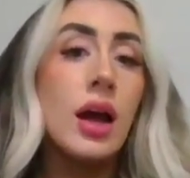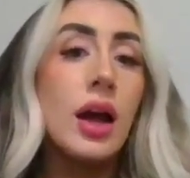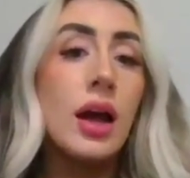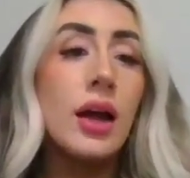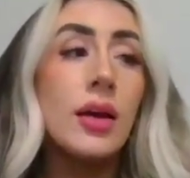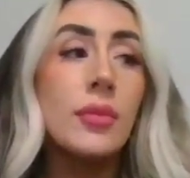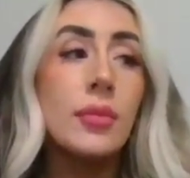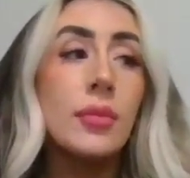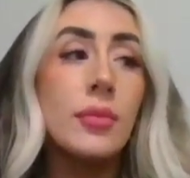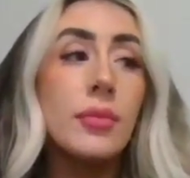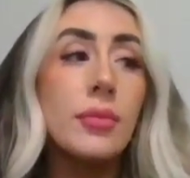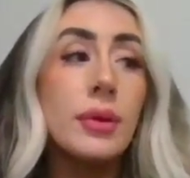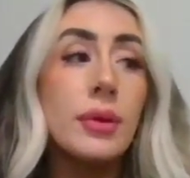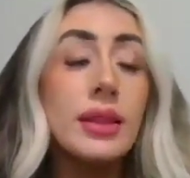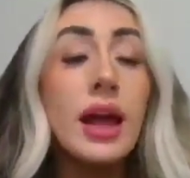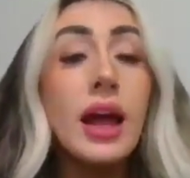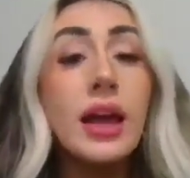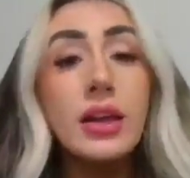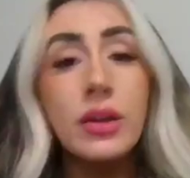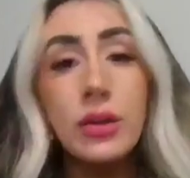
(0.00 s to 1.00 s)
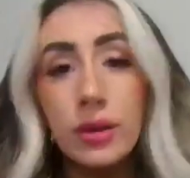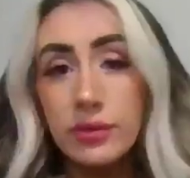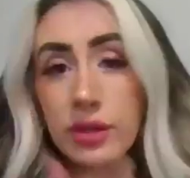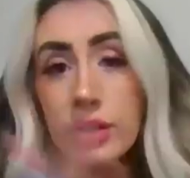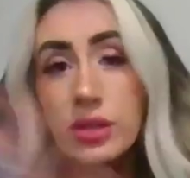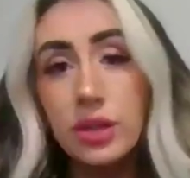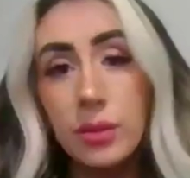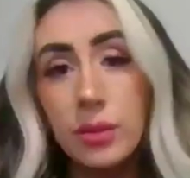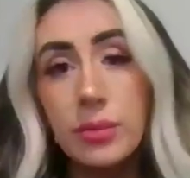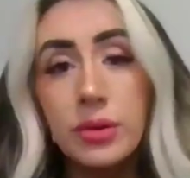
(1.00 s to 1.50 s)
But that you have
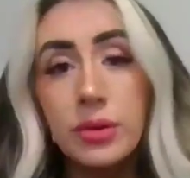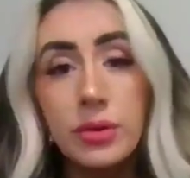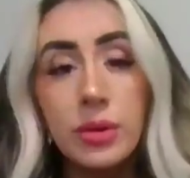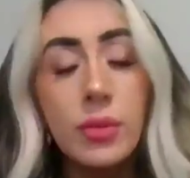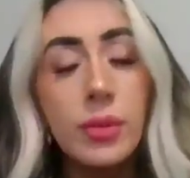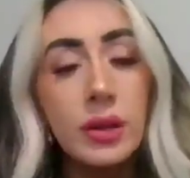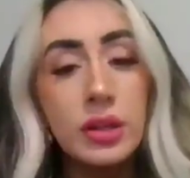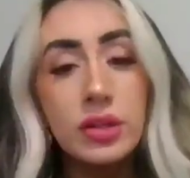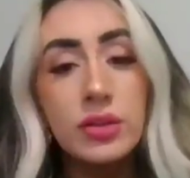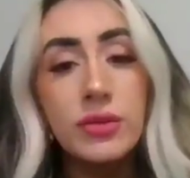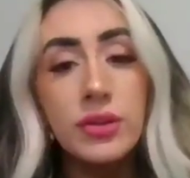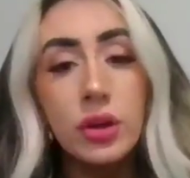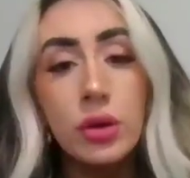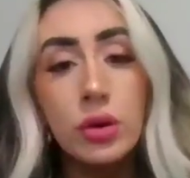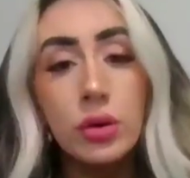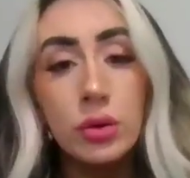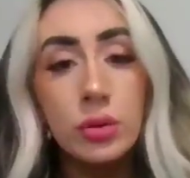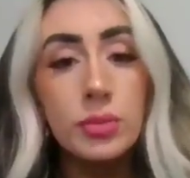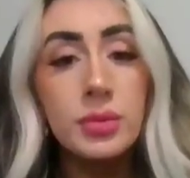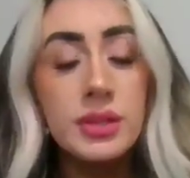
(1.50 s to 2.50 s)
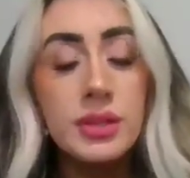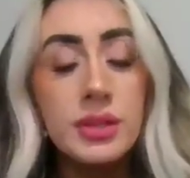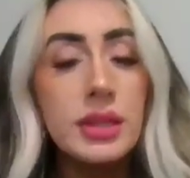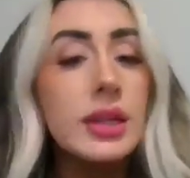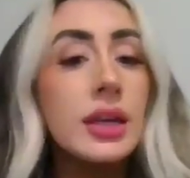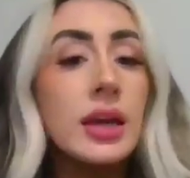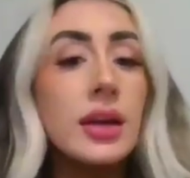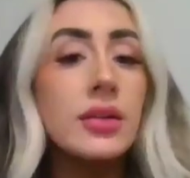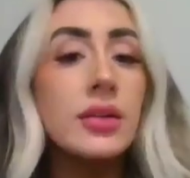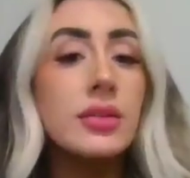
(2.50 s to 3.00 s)
to jump through a bunch of hoops to
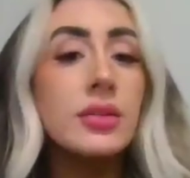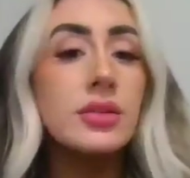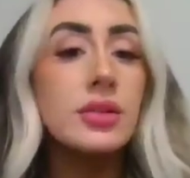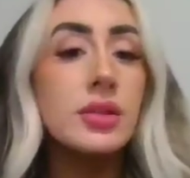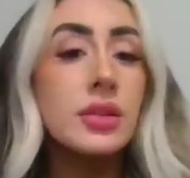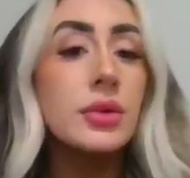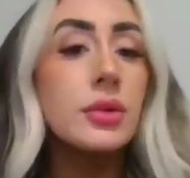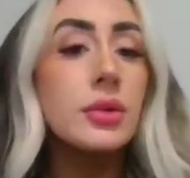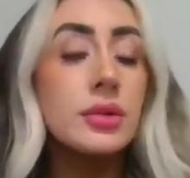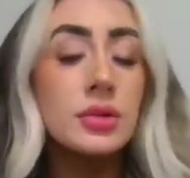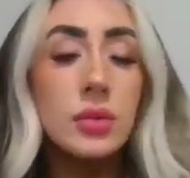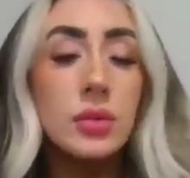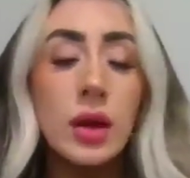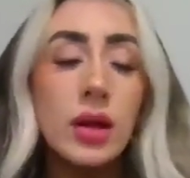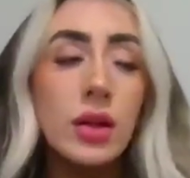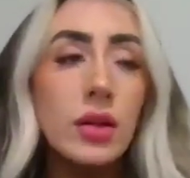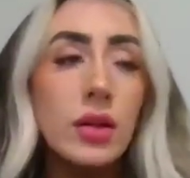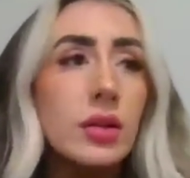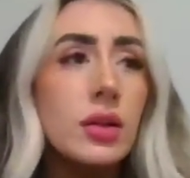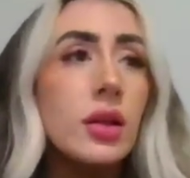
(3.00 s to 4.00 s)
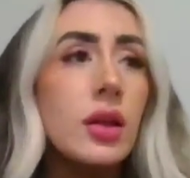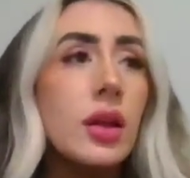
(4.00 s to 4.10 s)
get to as well.